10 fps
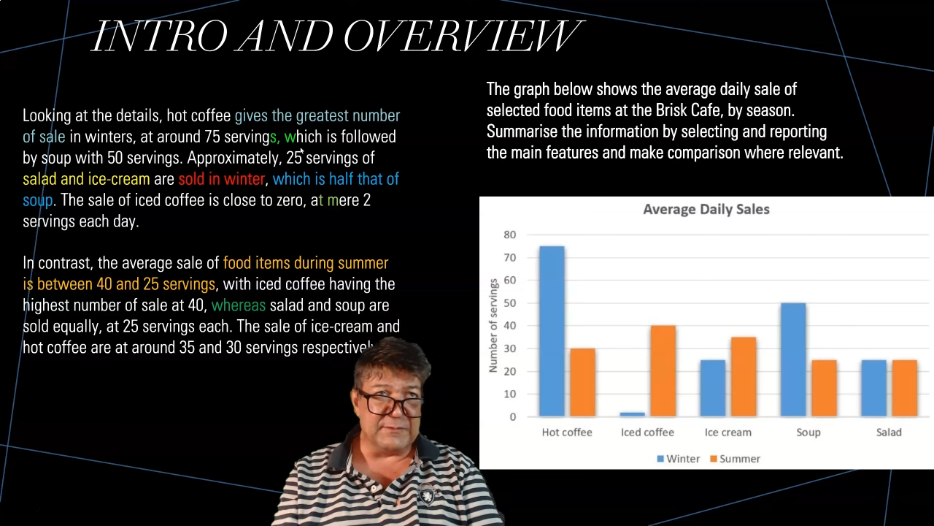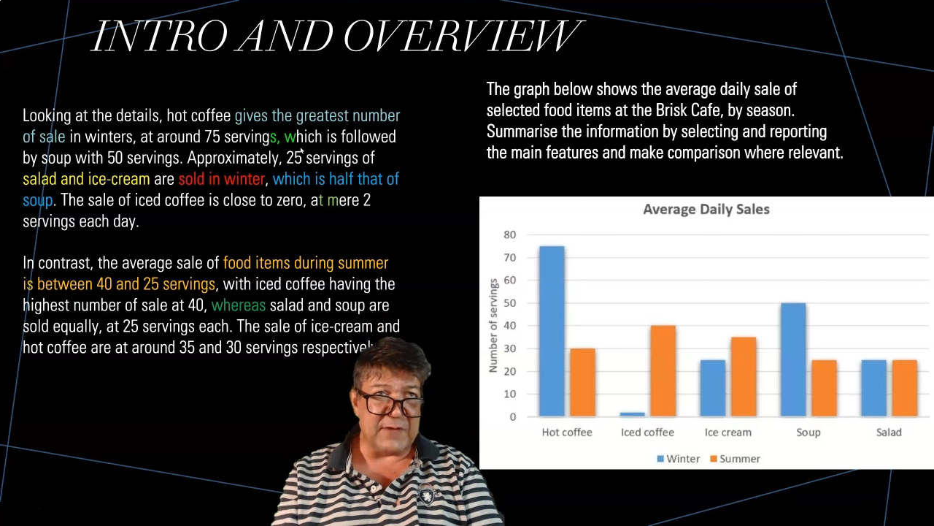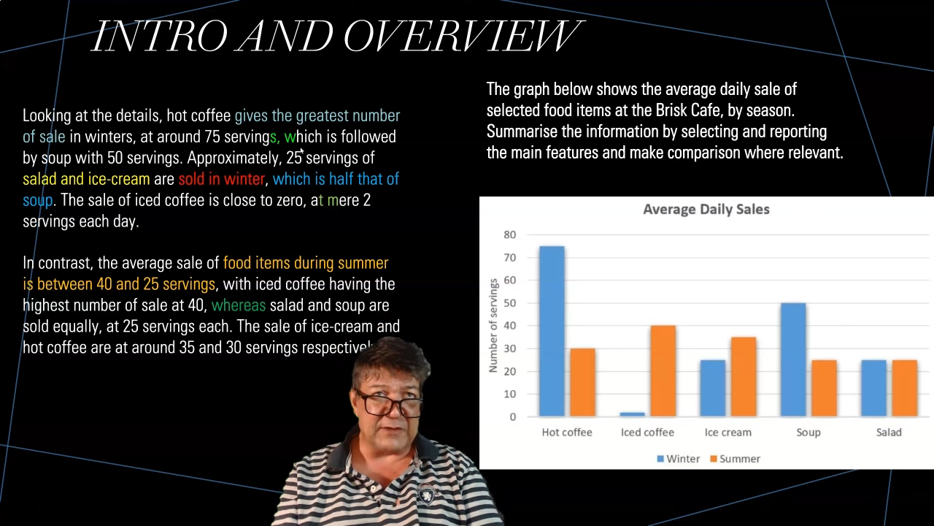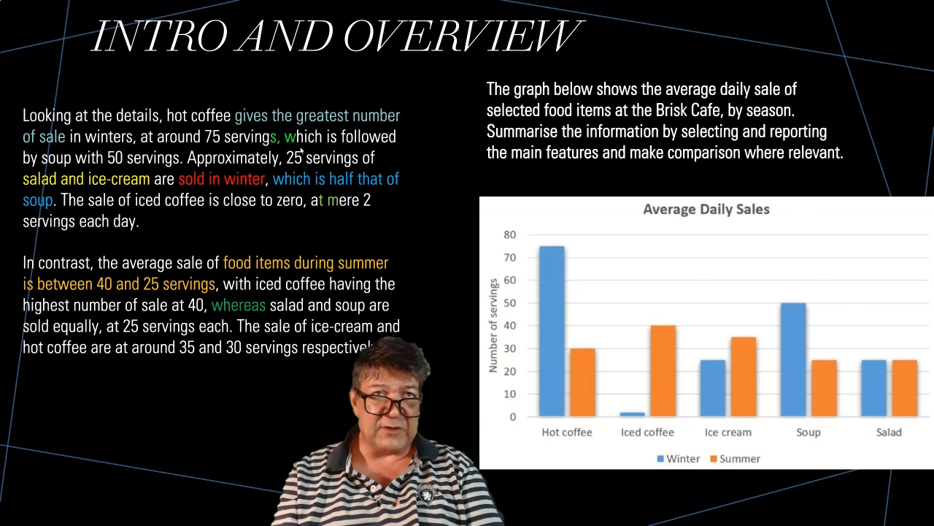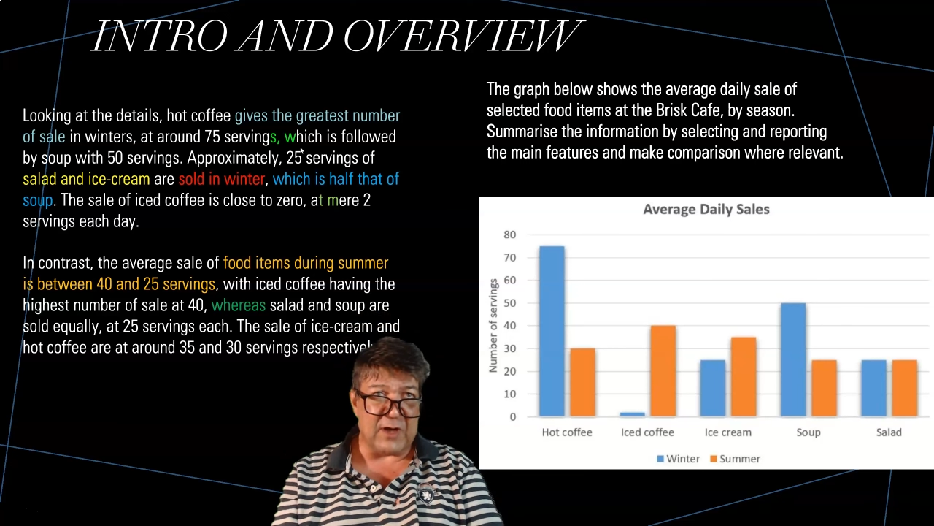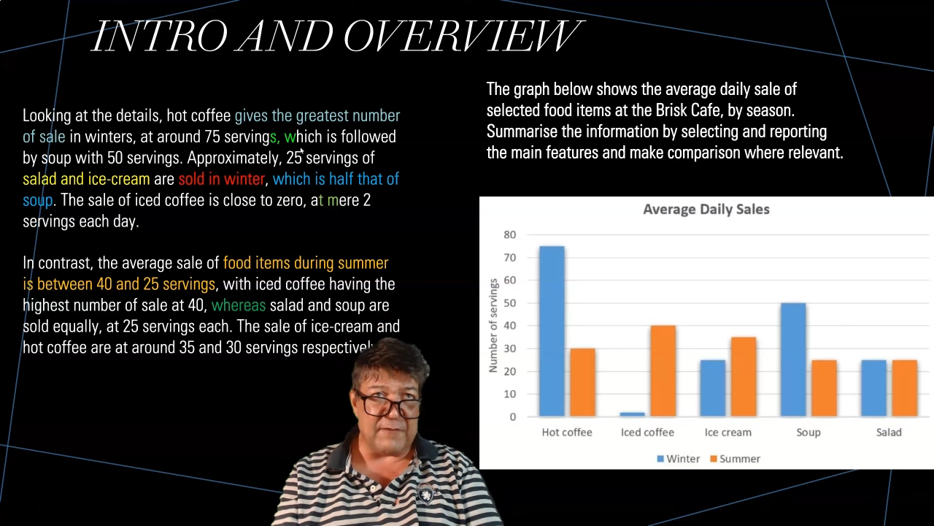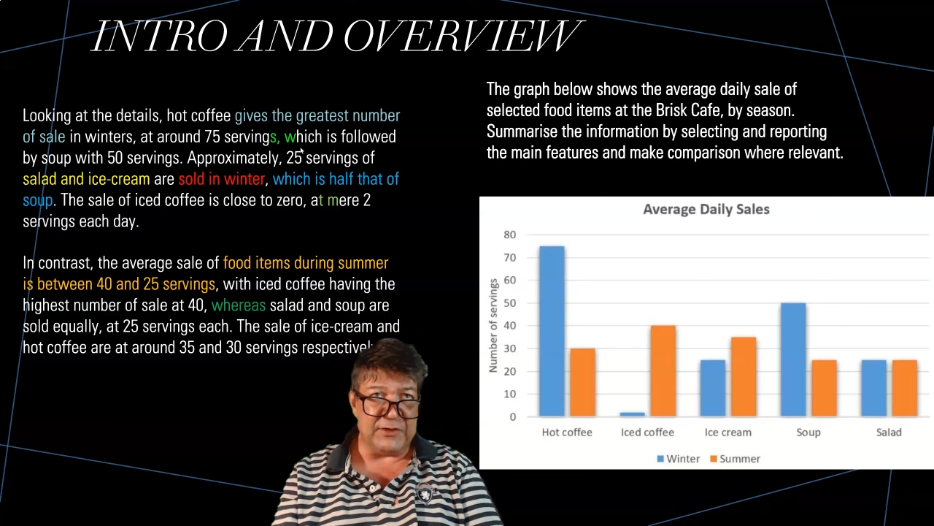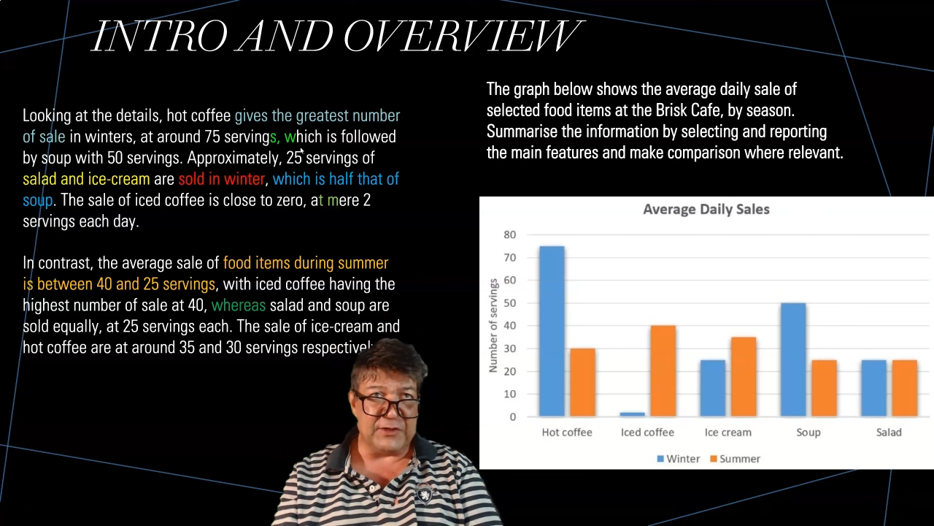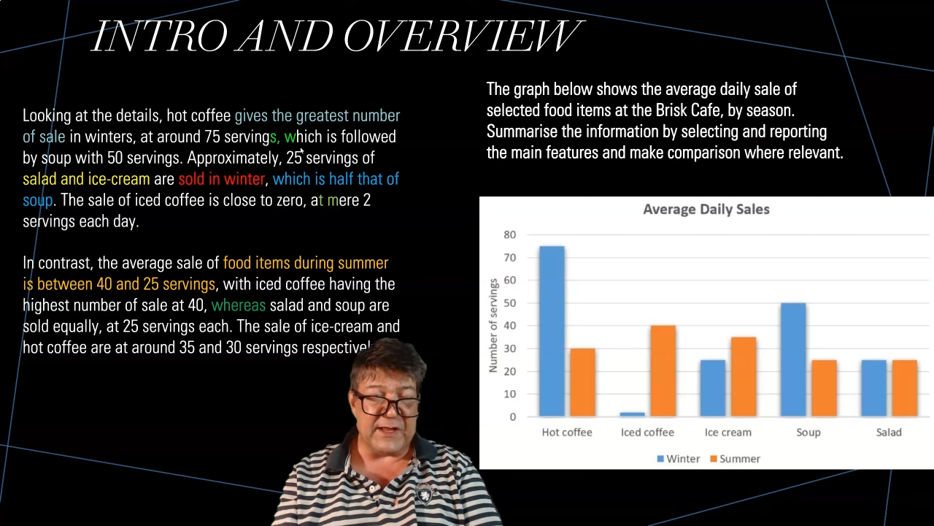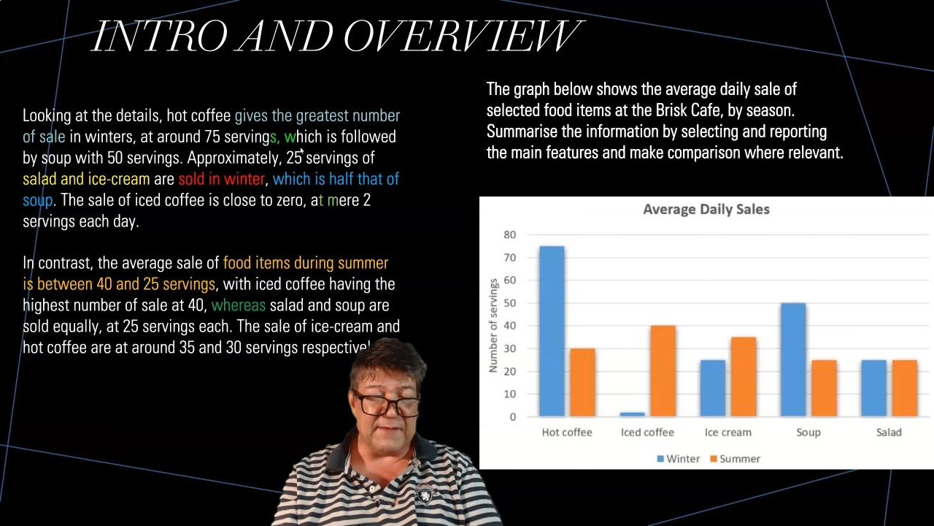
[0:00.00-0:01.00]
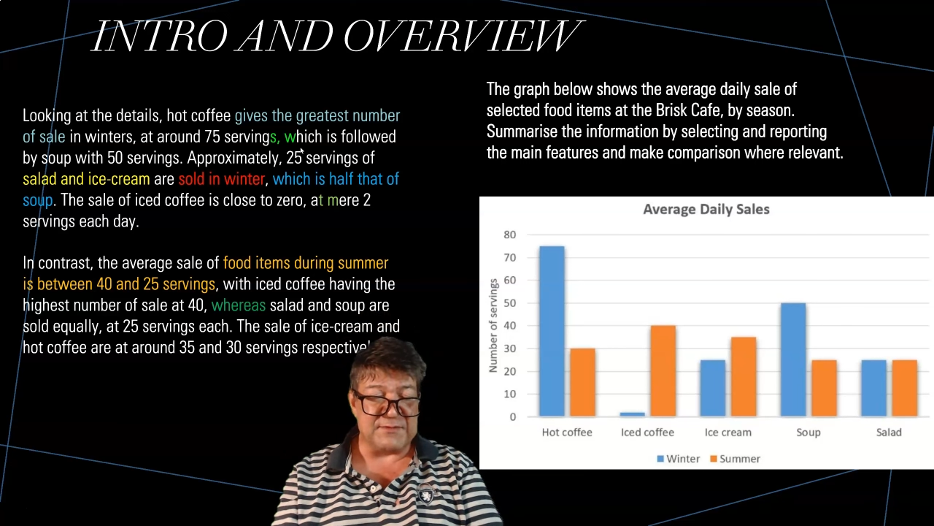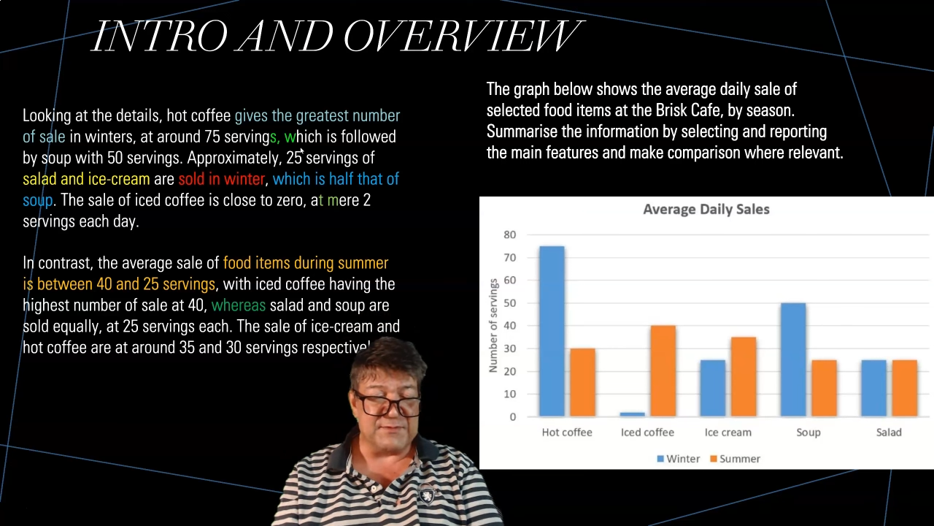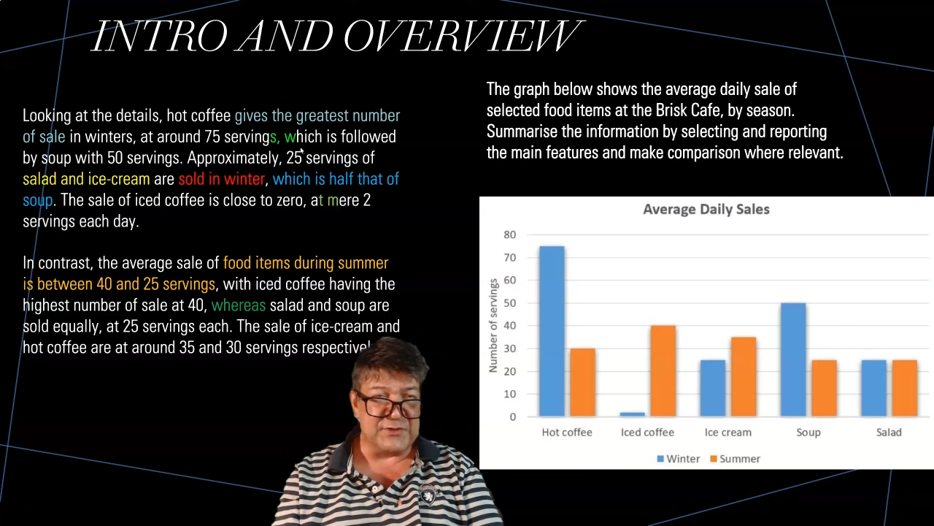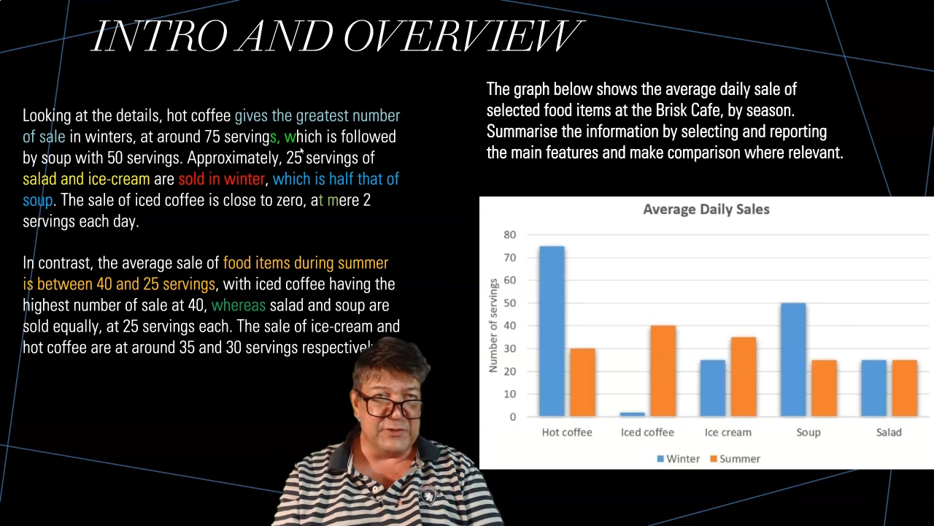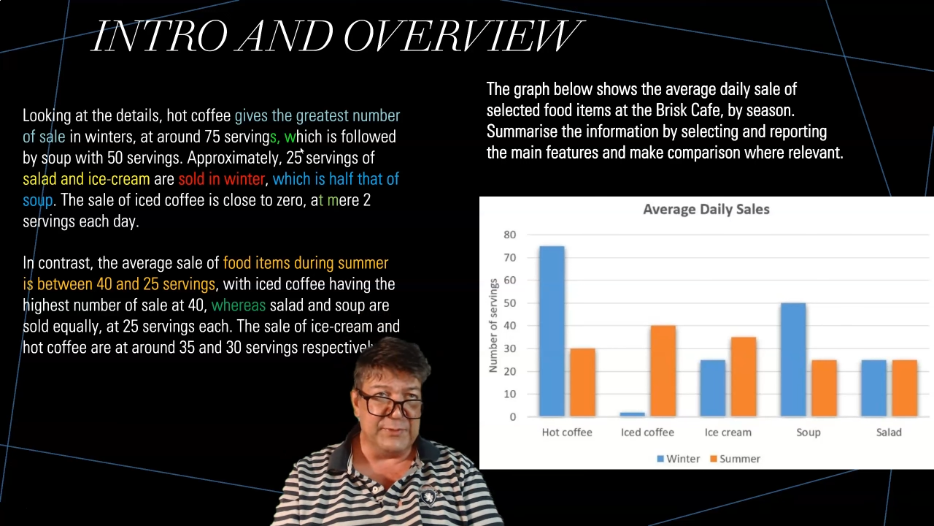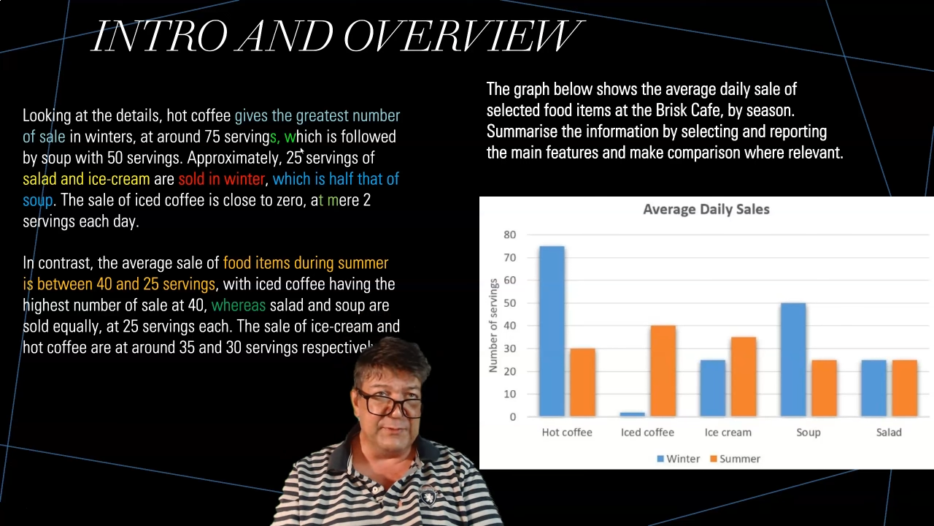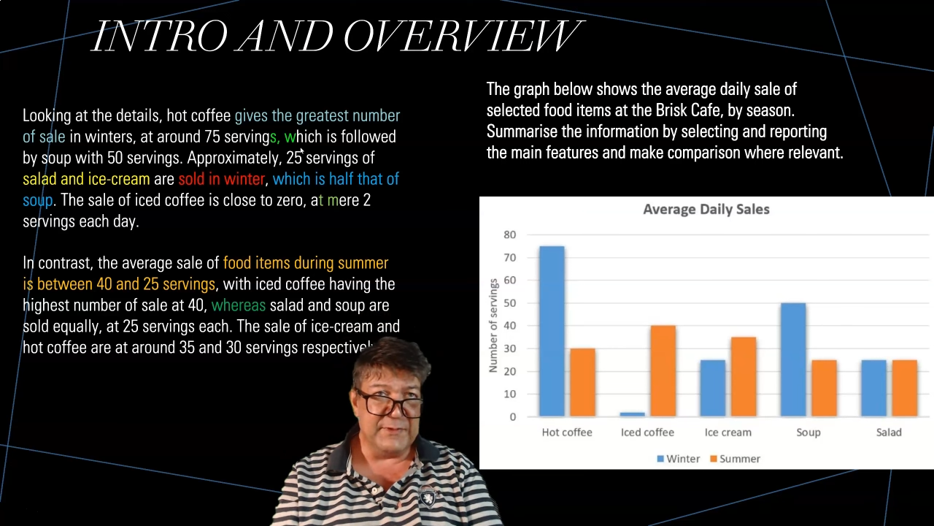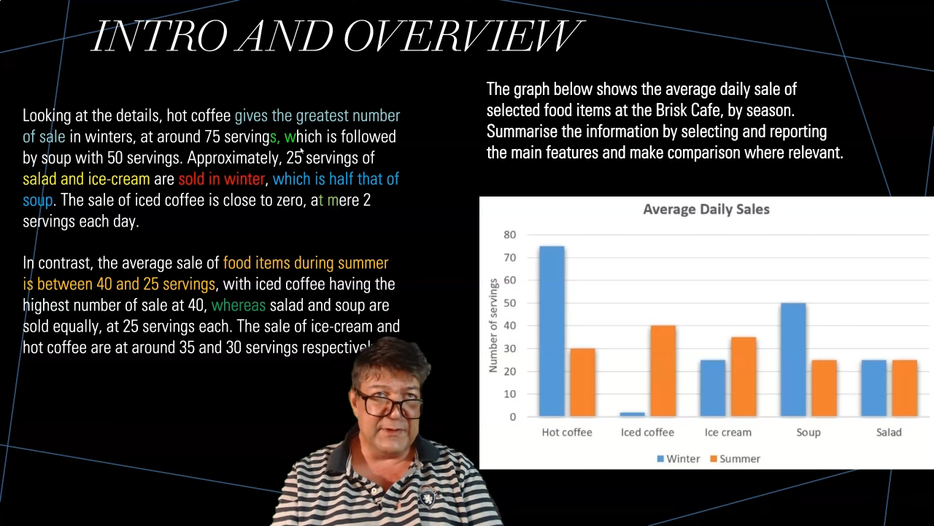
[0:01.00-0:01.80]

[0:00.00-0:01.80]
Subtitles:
hot coffee, you're going to have some soup.